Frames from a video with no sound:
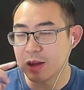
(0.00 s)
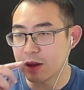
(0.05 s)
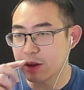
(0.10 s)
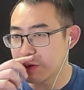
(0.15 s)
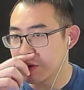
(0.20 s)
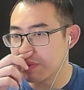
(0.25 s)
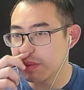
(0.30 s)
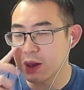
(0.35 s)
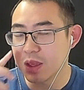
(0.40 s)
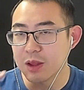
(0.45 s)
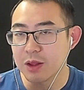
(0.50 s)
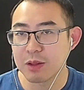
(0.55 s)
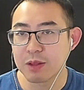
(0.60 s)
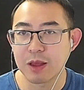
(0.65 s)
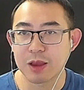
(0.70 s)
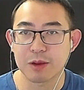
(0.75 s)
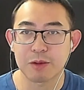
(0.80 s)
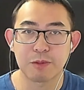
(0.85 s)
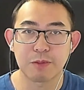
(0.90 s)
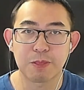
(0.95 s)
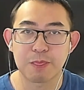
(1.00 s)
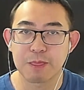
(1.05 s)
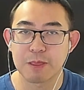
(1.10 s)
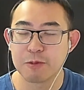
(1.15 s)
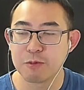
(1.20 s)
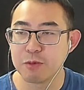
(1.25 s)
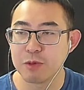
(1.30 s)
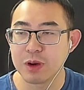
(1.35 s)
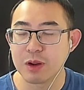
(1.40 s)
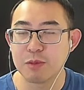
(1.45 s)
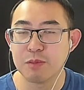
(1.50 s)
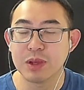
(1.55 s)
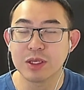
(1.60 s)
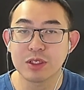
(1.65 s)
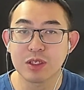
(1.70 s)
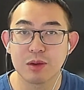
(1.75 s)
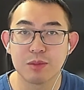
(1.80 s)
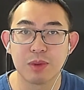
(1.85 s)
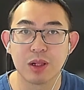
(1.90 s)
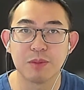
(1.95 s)
they could be like very
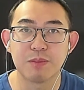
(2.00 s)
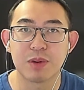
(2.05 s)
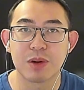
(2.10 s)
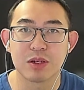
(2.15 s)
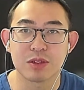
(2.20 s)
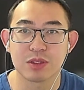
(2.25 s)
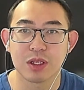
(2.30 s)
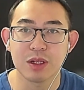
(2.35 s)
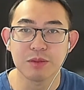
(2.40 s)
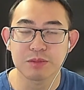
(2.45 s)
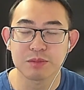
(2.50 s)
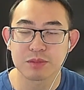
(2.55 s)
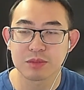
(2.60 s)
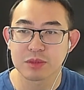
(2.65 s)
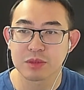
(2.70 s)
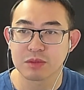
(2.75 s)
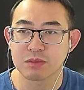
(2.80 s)
miserable person.